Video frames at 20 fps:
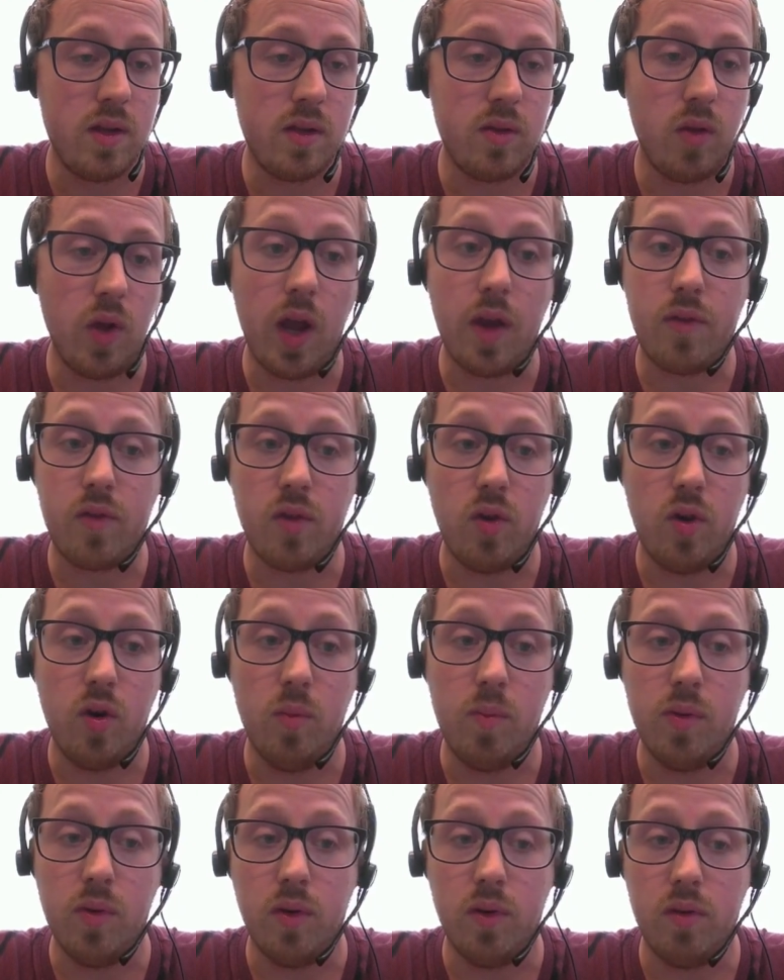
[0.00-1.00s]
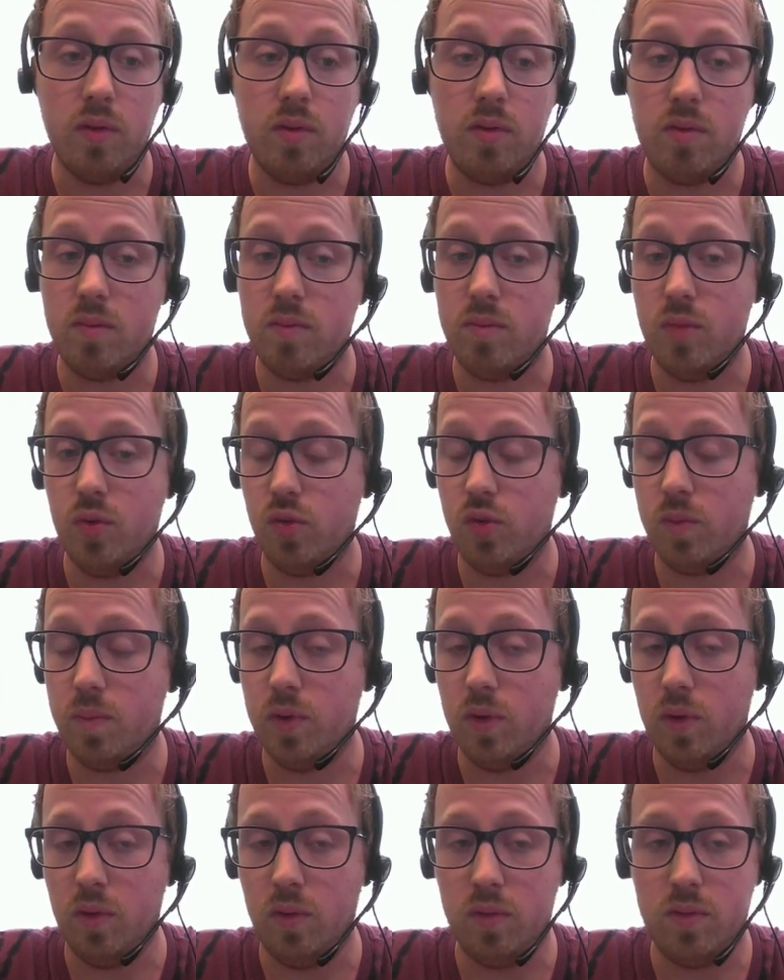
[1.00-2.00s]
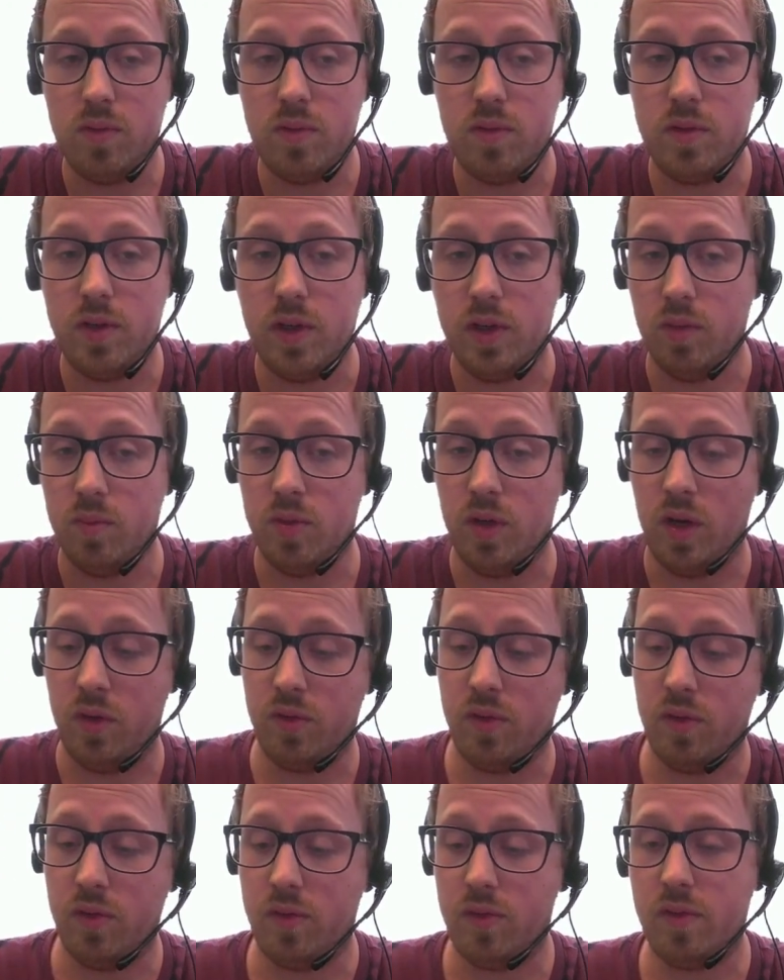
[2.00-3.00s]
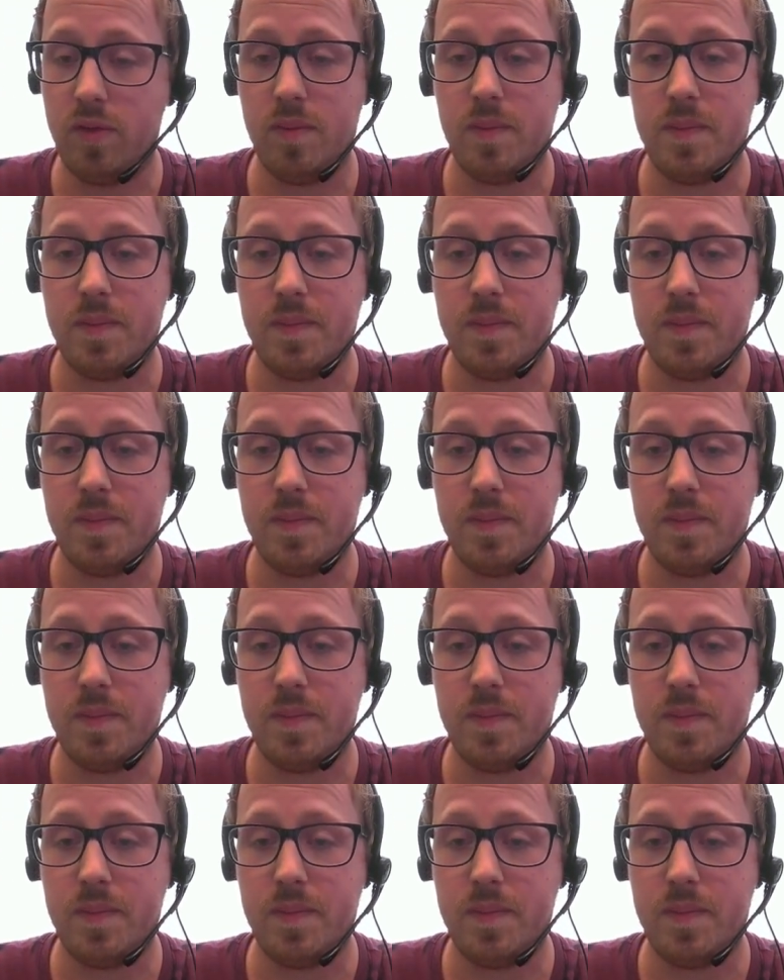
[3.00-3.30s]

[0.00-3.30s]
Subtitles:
you have to open multiple genome browsers.